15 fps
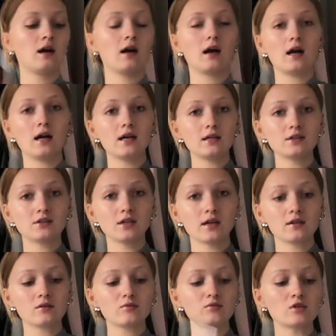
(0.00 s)

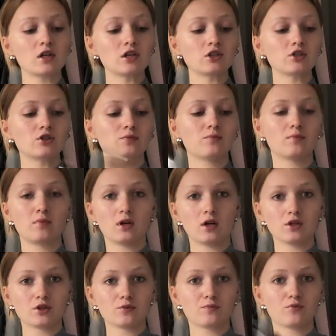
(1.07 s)
eyeshadow brush,
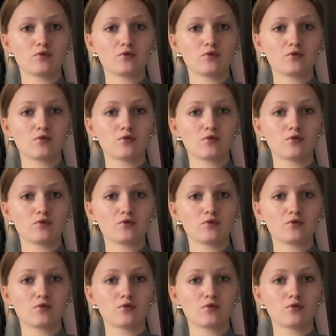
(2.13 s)
blush